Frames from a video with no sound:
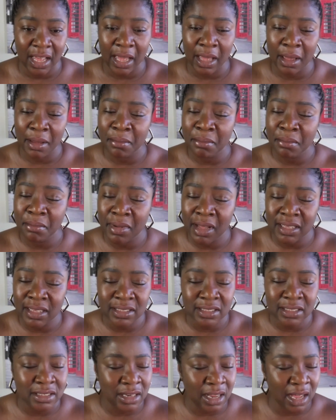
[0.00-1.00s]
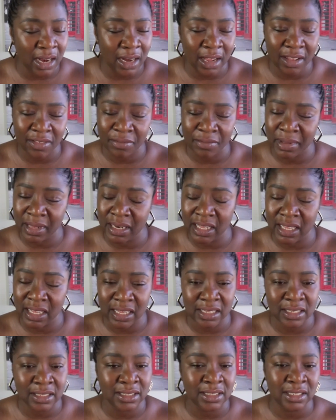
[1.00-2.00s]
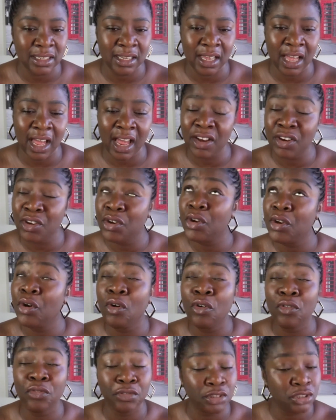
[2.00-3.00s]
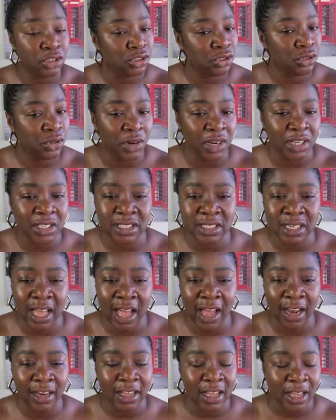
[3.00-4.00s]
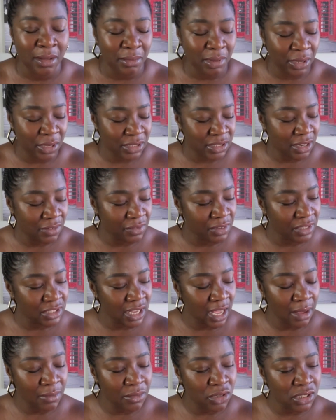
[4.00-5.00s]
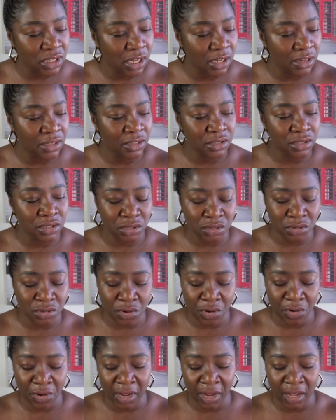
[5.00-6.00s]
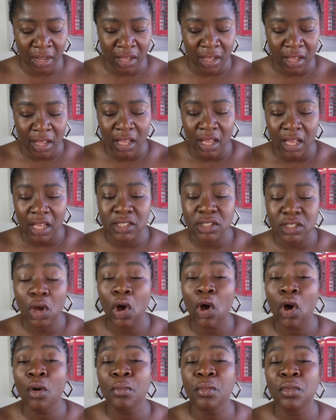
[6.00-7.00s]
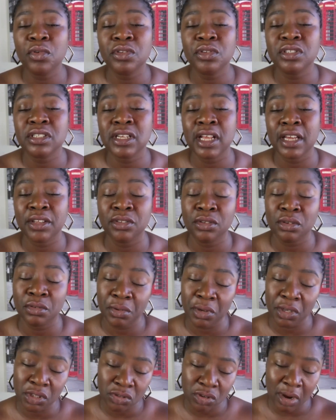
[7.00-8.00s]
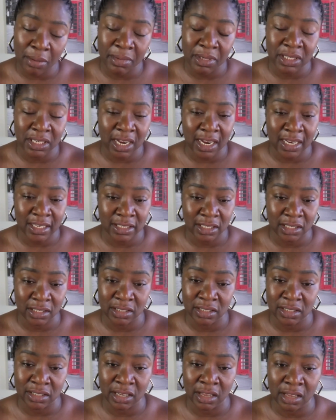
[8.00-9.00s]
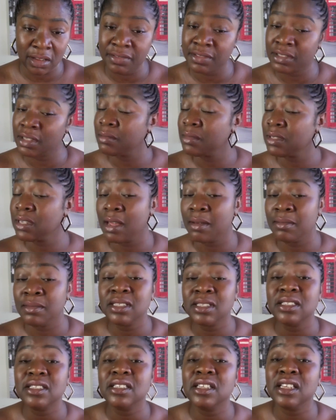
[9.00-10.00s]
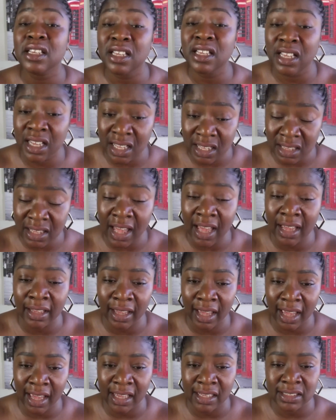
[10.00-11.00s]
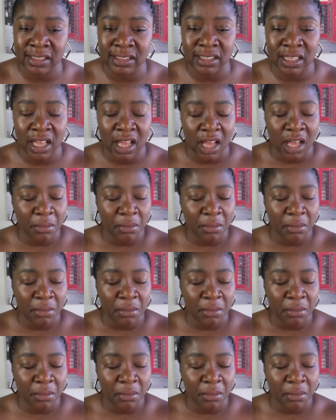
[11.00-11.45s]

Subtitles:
It must not have been easy. I know for sure it's not. Because every time you tell your story, it's almost like you're re traumatizing yourself, sometimes in that case.